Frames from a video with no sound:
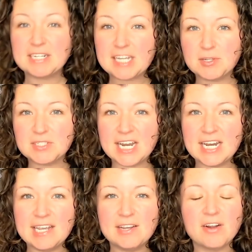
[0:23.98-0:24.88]
my demo
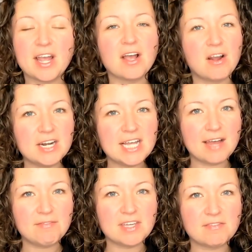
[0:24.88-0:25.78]
site here, I already
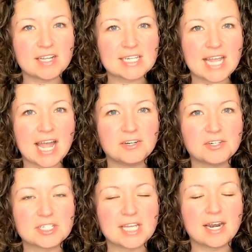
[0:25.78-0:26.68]
have the events
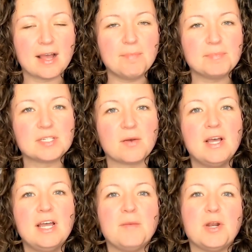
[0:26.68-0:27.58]
calendar set up, so
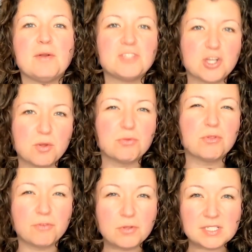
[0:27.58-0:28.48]
we don't have to go through
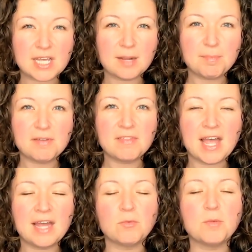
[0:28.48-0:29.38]
the full setup of
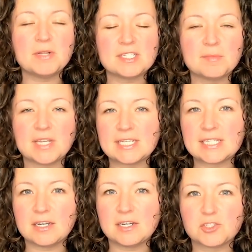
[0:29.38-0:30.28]
that. We'll put some links
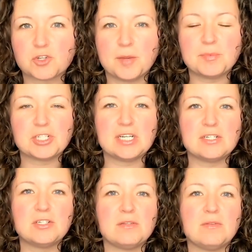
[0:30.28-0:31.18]
in the
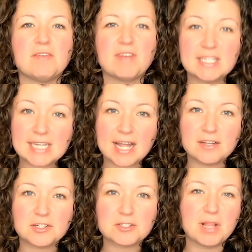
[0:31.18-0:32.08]
description to the events
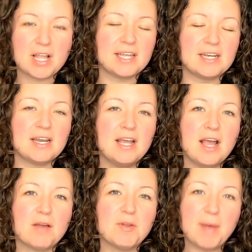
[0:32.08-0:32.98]
calendars plugin,
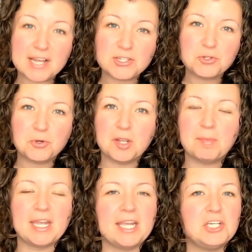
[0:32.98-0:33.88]
repository
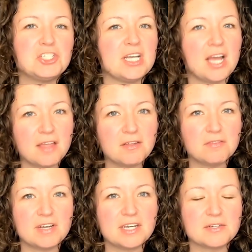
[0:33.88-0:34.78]
page, and other
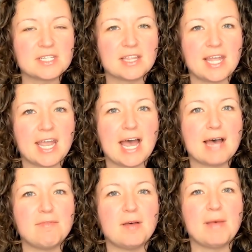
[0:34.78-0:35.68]
videos that they
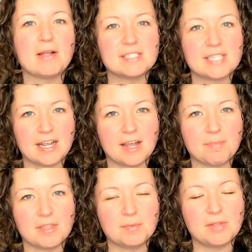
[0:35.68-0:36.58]
have about setting
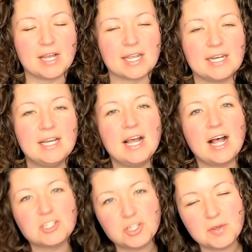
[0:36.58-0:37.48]
up their plugin.
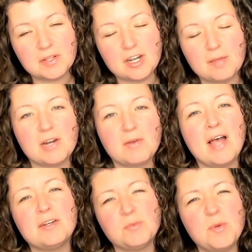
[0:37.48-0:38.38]
I'll show you a little bit
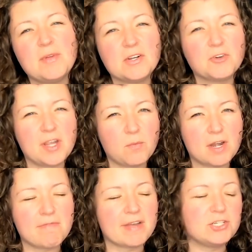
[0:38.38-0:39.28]
around. We will create
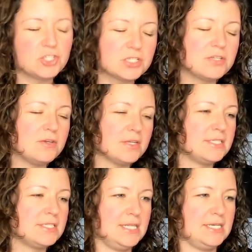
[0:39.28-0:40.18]
one event just so you can see